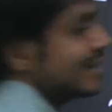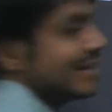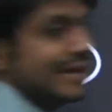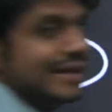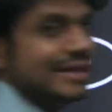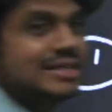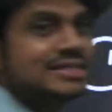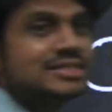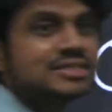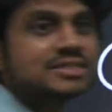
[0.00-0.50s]

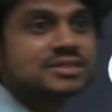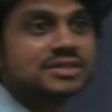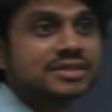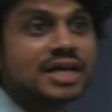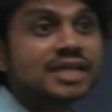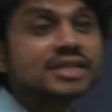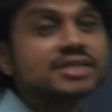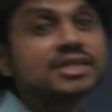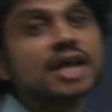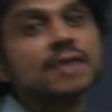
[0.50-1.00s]
is
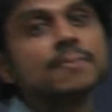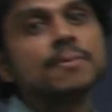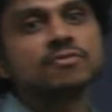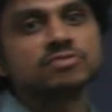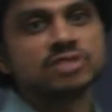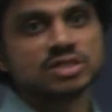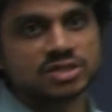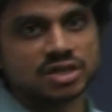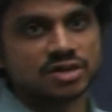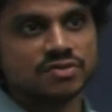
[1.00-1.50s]
that type of
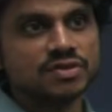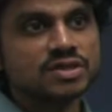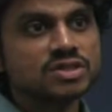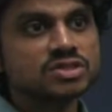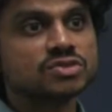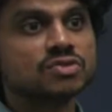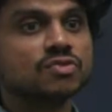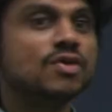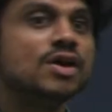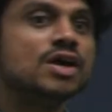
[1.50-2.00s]
the
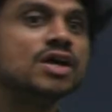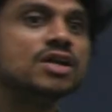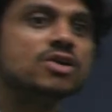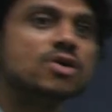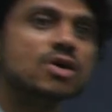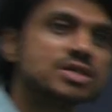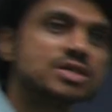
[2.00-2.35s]
service where you are